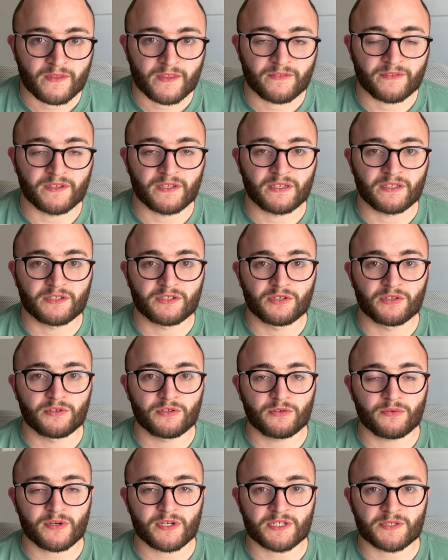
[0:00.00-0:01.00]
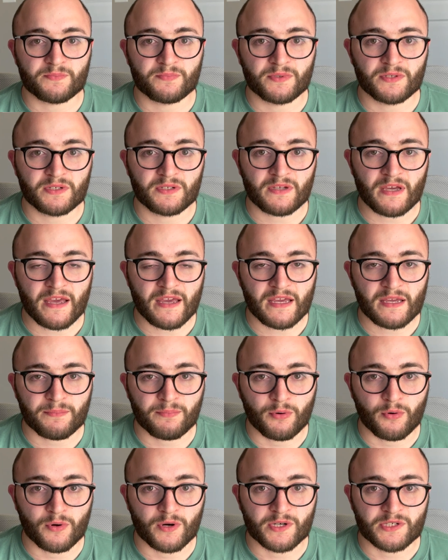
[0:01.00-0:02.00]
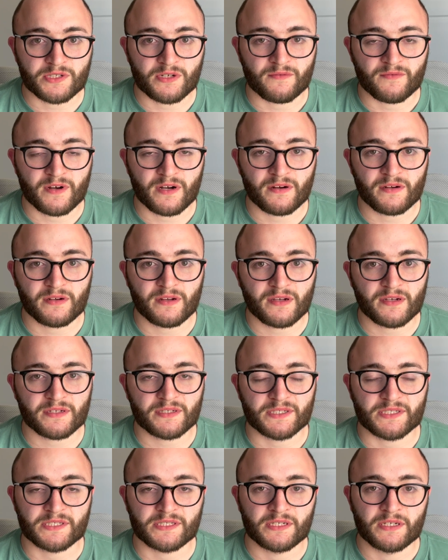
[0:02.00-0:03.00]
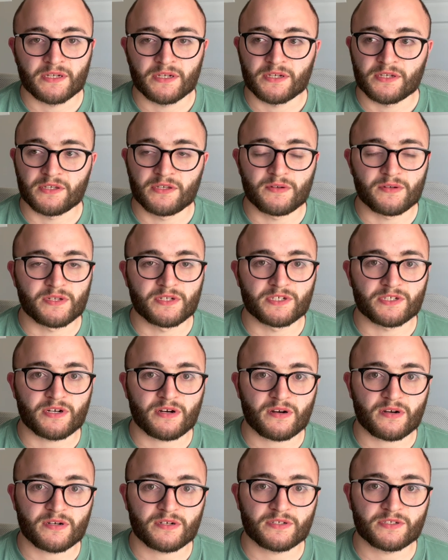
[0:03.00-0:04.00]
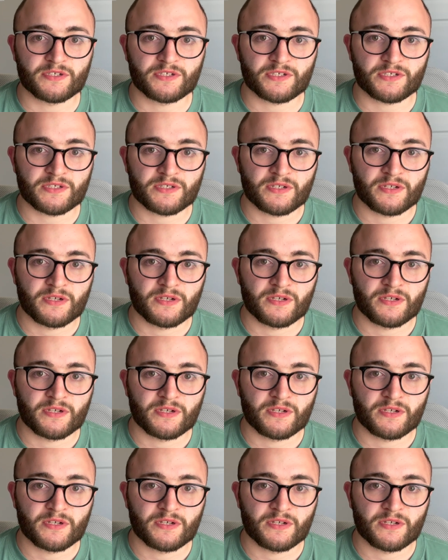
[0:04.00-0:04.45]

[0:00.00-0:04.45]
The 2 USB-A ports are very nice. You can charge